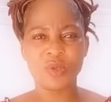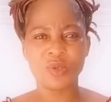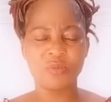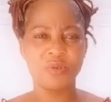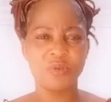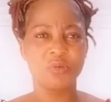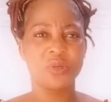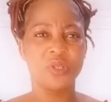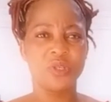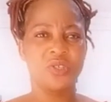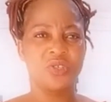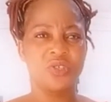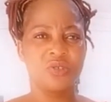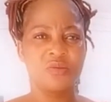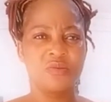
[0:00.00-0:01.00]
to be
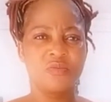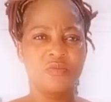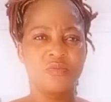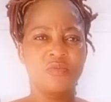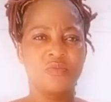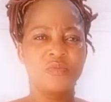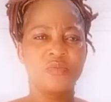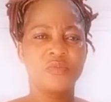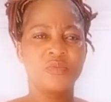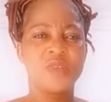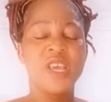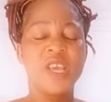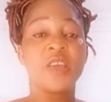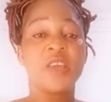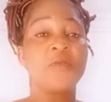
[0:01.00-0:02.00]
rich.
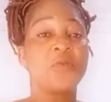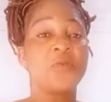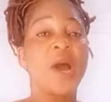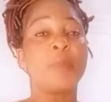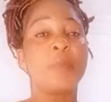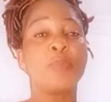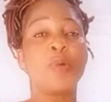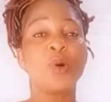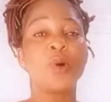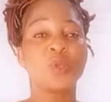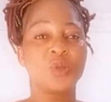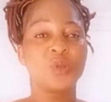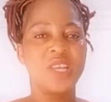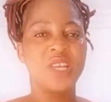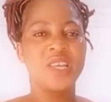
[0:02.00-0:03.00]
If you are poor
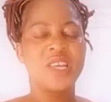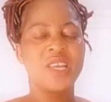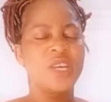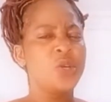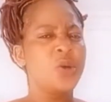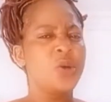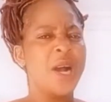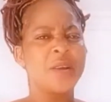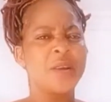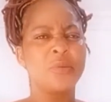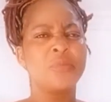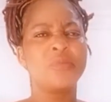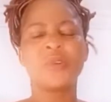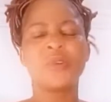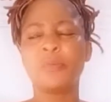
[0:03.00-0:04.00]
today, you have
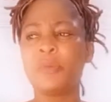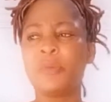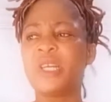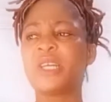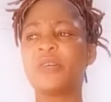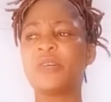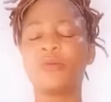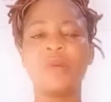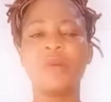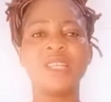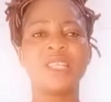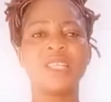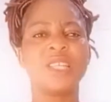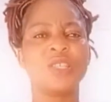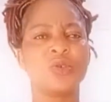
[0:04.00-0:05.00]
been
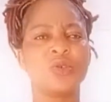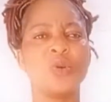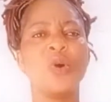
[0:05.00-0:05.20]
created to